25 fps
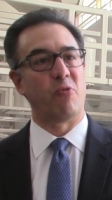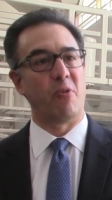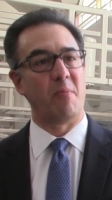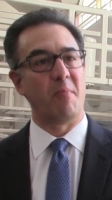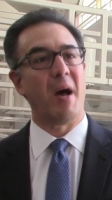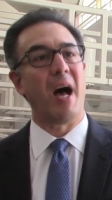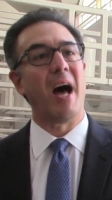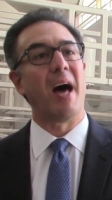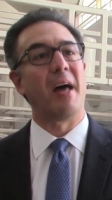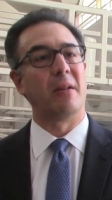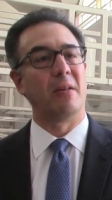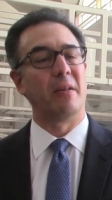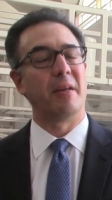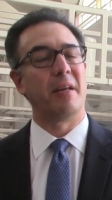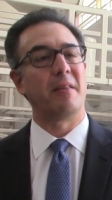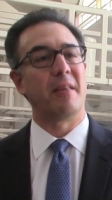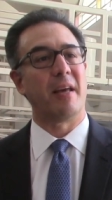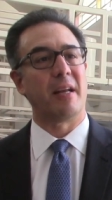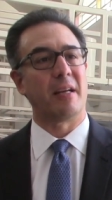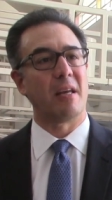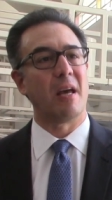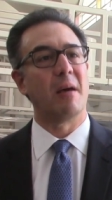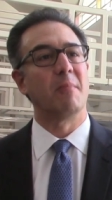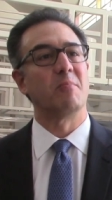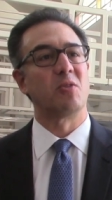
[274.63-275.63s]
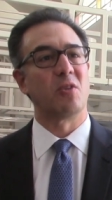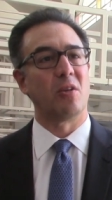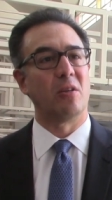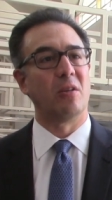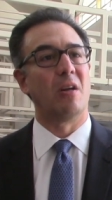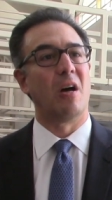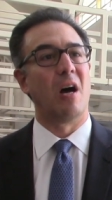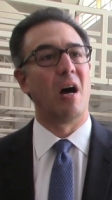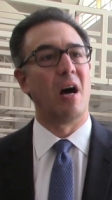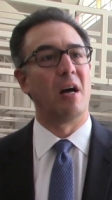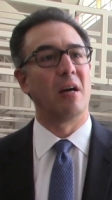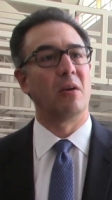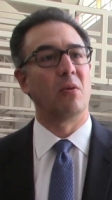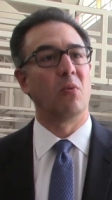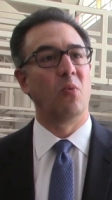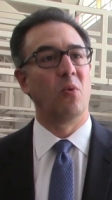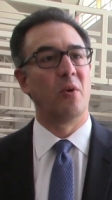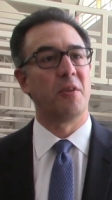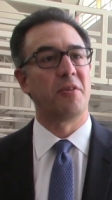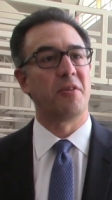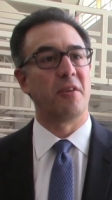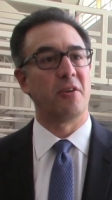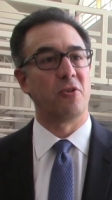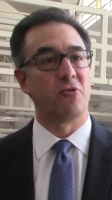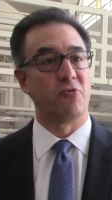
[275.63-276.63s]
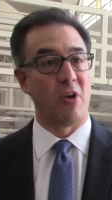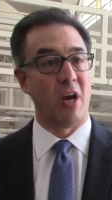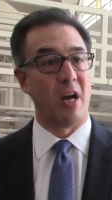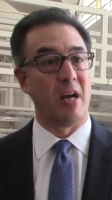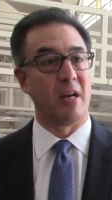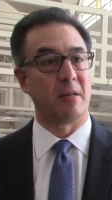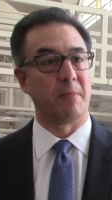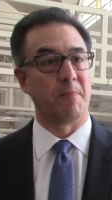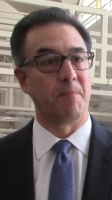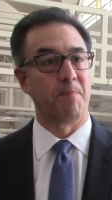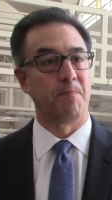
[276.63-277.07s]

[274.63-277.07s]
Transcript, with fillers: remodeling that comes along with the drug.